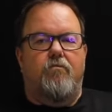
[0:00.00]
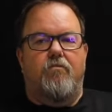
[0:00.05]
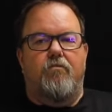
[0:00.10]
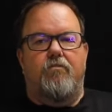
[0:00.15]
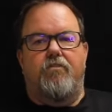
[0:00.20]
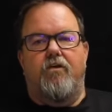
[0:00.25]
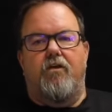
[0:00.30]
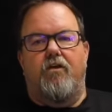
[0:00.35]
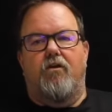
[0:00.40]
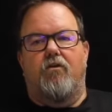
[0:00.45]

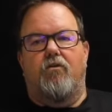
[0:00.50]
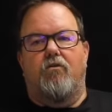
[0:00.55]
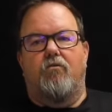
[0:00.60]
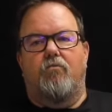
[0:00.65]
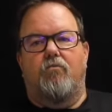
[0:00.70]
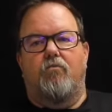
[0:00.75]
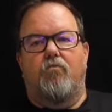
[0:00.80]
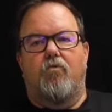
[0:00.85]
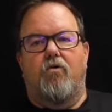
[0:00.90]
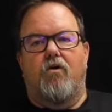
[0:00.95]
there
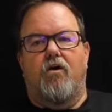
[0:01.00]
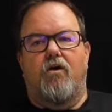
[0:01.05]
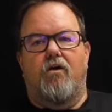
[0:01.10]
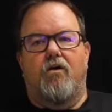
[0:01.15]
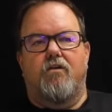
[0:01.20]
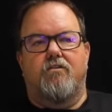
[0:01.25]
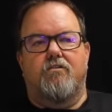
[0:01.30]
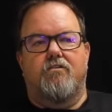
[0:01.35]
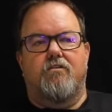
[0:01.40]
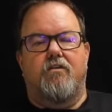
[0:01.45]

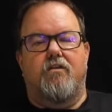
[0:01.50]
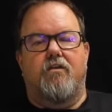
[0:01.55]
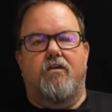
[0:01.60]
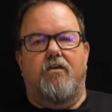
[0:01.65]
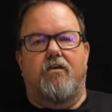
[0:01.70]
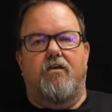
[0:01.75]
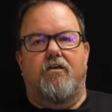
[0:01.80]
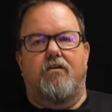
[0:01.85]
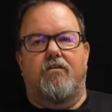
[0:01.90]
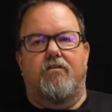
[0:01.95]
was
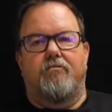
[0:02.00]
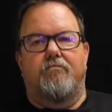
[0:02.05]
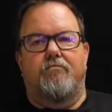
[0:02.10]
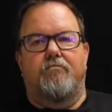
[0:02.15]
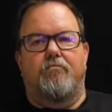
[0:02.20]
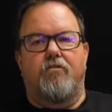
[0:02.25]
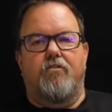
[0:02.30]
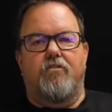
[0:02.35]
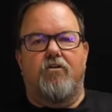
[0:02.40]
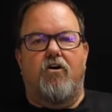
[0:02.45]
in
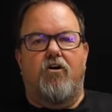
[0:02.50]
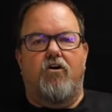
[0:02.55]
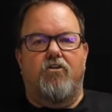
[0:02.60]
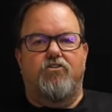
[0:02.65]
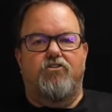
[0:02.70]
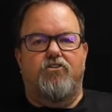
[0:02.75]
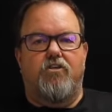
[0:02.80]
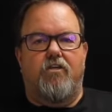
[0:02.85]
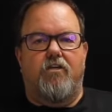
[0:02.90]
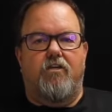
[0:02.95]

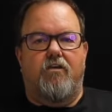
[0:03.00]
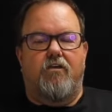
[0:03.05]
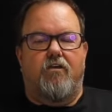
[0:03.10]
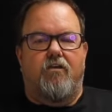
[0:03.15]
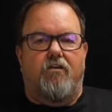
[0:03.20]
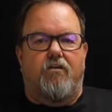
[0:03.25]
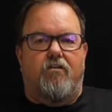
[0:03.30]
mythology